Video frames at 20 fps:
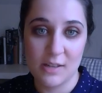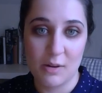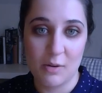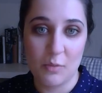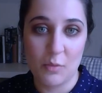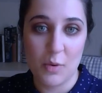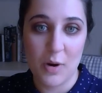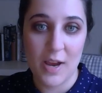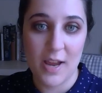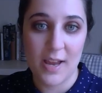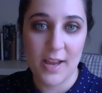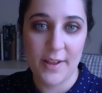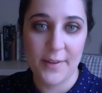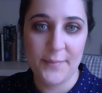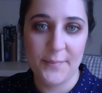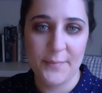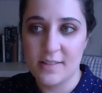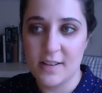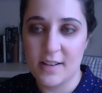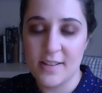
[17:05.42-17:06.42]
where
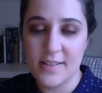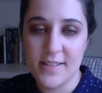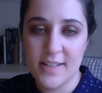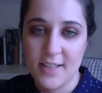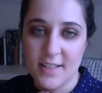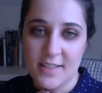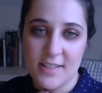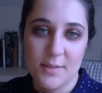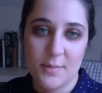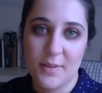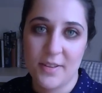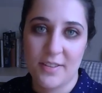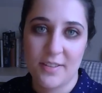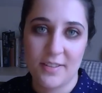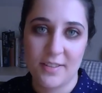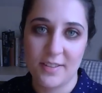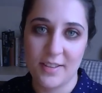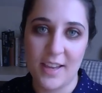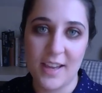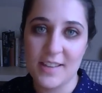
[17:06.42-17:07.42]
Darcy and
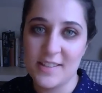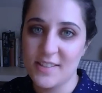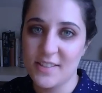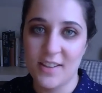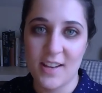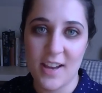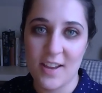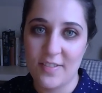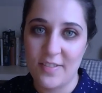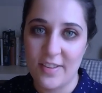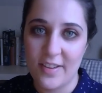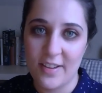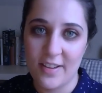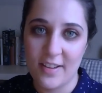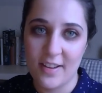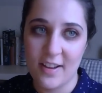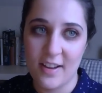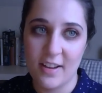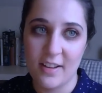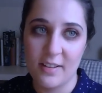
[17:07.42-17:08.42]
Elizabeth get together,
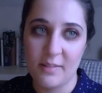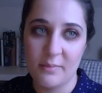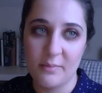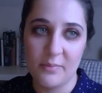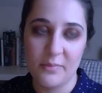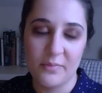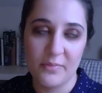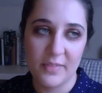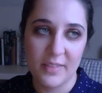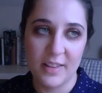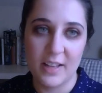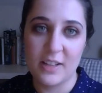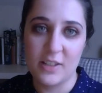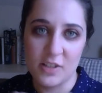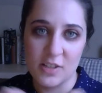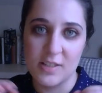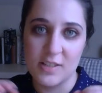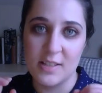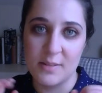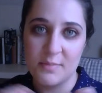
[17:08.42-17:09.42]
let's
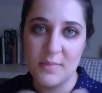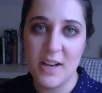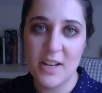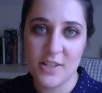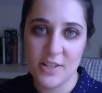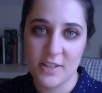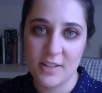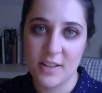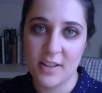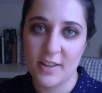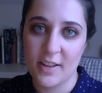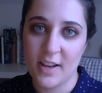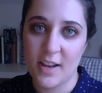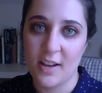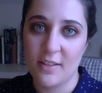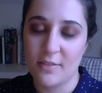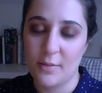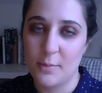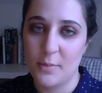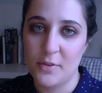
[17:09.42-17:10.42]
just imagine that they have
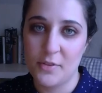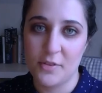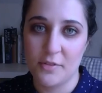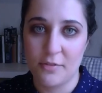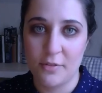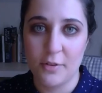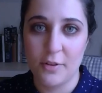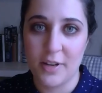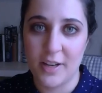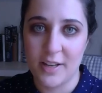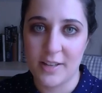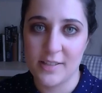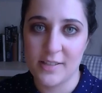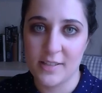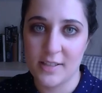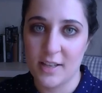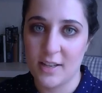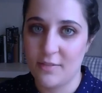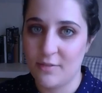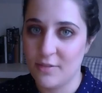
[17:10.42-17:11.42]
a beautiful kiss,
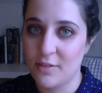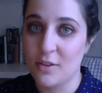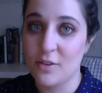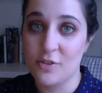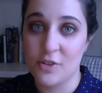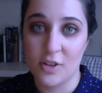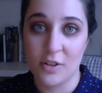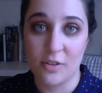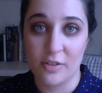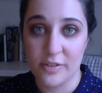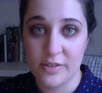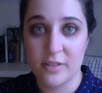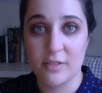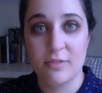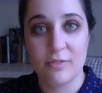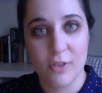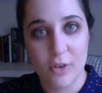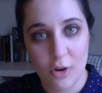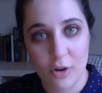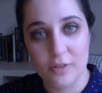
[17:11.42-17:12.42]
even though Jane Austen
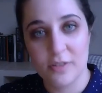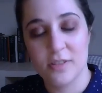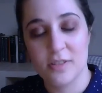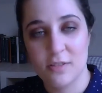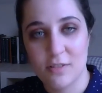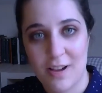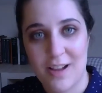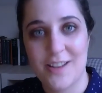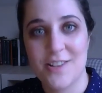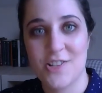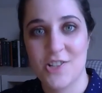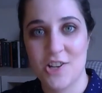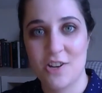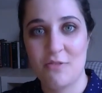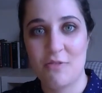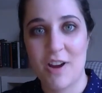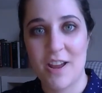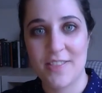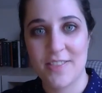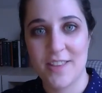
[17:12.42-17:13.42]
forgot to actually
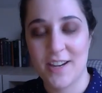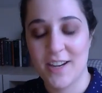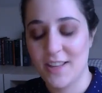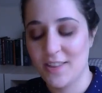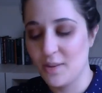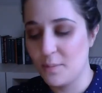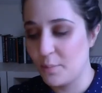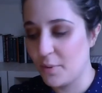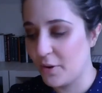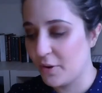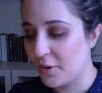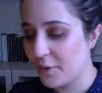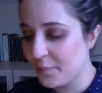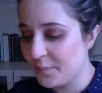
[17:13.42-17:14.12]
write that in the book.